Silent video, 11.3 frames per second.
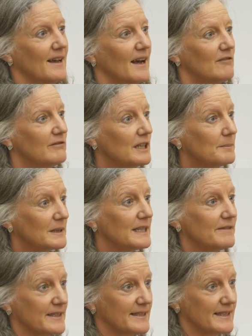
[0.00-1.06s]
I really
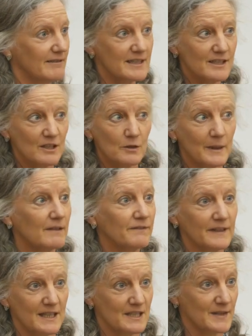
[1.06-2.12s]
believe this, there isn't a quick
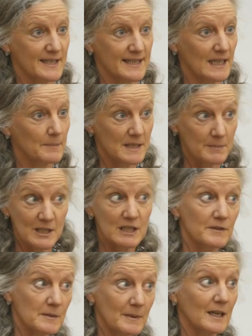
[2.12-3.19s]
fix for sleep, especially
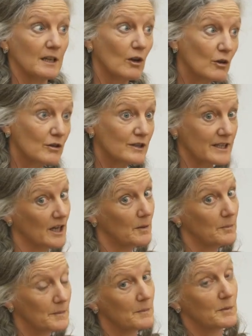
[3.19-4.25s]
if it's been a
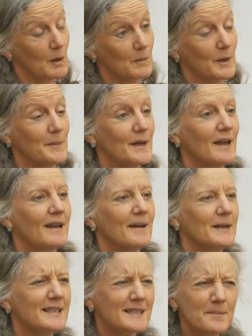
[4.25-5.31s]
long-term problem,
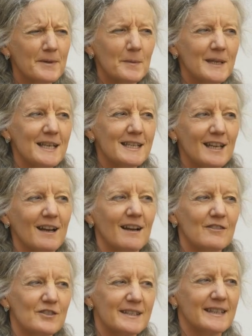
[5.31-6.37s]
but it's something we need to kind
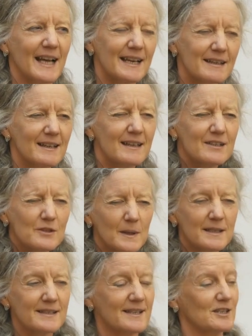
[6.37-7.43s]
of just get into
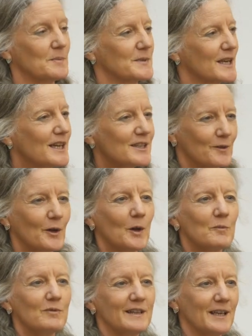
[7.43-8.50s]
our systems. So
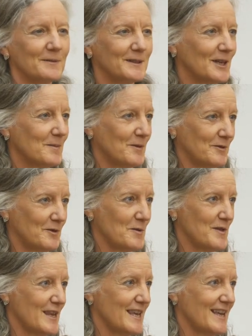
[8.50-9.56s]
hopefully that will come through
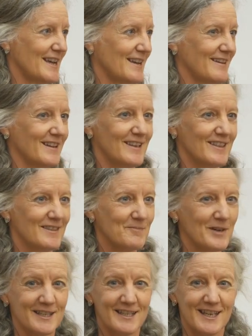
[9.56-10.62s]
the
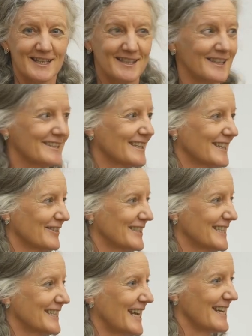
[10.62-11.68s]
presentation as I give it
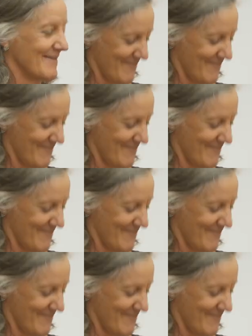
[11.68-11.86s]
today.